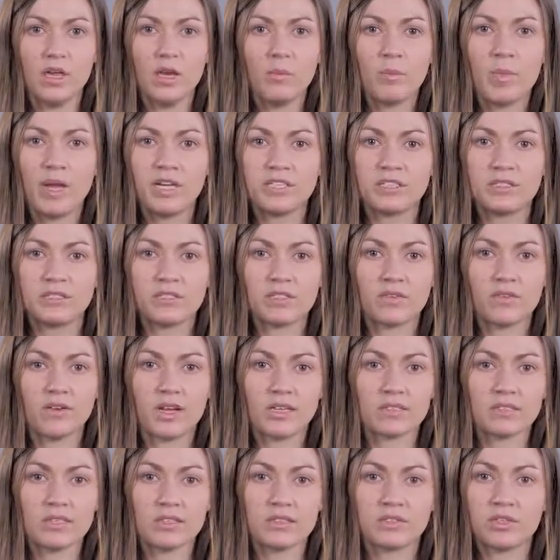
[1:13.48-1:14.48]
patients have
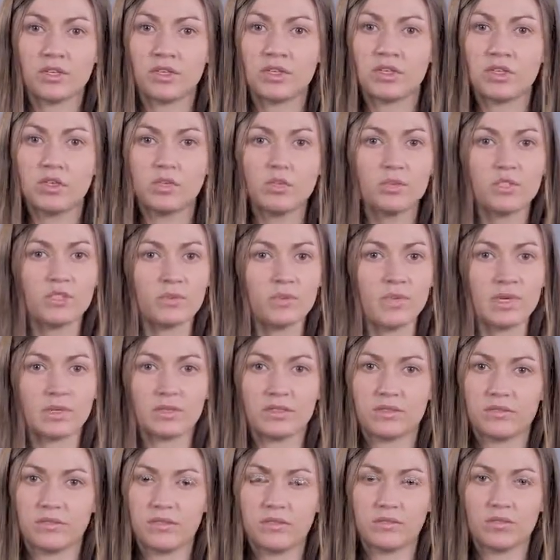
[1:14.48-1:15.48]
access to huge
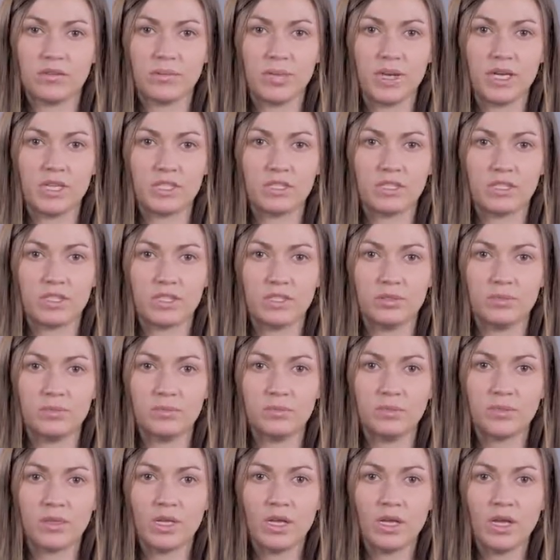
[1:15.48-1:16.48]
amounts of information,
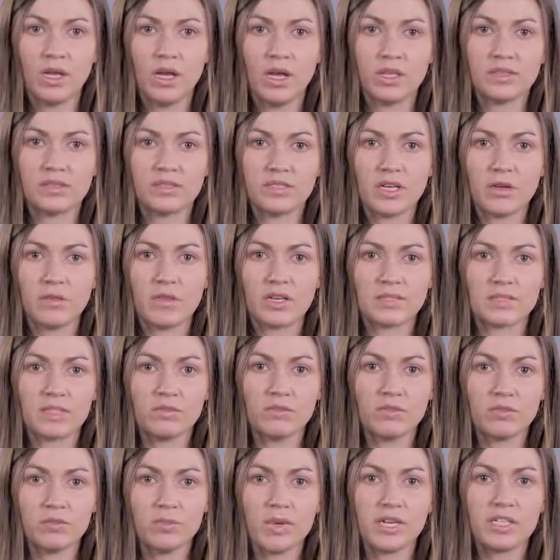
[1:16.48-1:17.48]
and so that
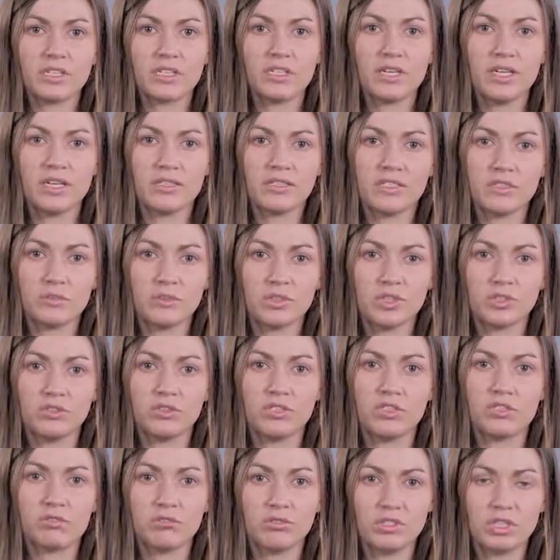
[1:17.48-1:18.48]
information
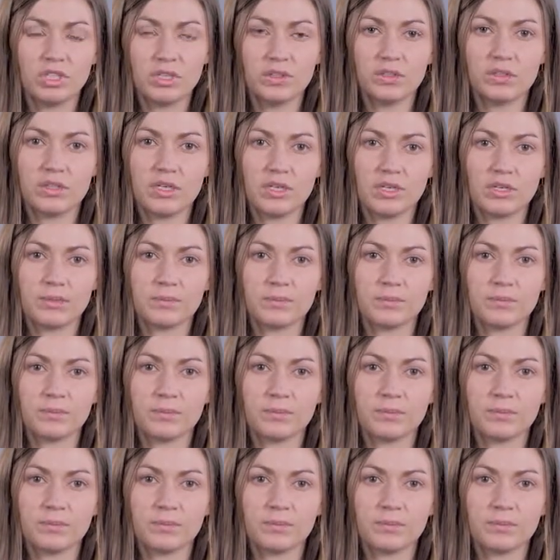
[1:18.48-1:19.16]
asymmetry is reducing.